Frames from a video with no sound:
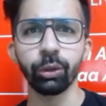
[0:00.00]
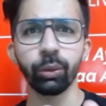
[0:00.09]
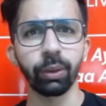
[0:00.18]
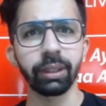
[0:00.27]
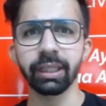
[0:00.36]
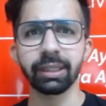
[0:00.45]
going
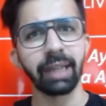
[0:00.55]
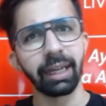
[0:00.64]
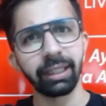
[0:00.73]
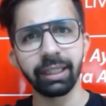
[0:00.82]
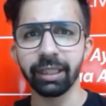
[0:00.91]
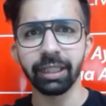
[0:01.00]
to
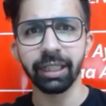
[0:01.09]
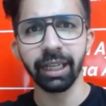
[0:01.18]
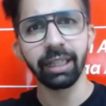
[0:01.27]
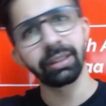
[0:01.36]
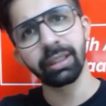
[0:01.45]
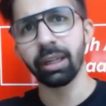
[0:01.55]
understand in
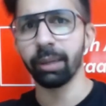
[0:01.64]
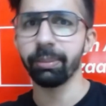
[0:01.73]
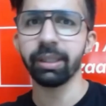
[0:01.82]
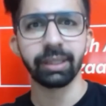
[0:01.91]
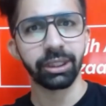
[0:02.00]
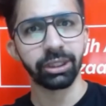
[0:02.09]
detail in the
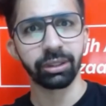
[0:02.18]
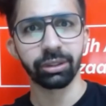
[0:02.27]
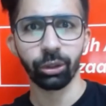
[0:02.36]
coming sessions.